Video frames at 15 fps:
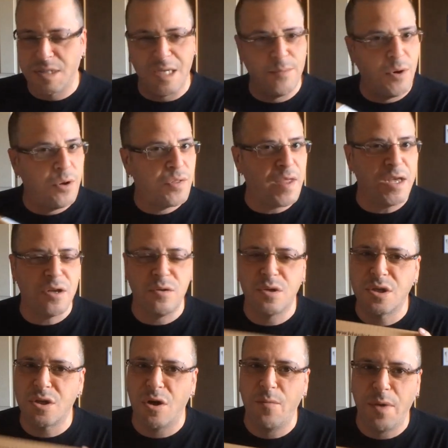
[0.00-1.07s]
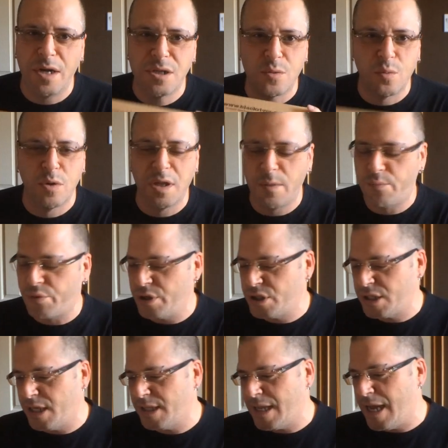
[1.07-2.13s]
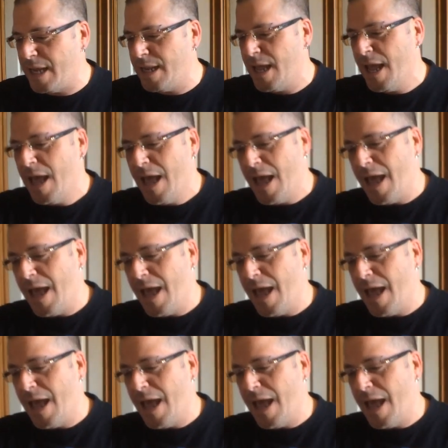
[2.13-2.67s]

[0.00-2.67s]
Timo, thank you so much. Really appreciate that.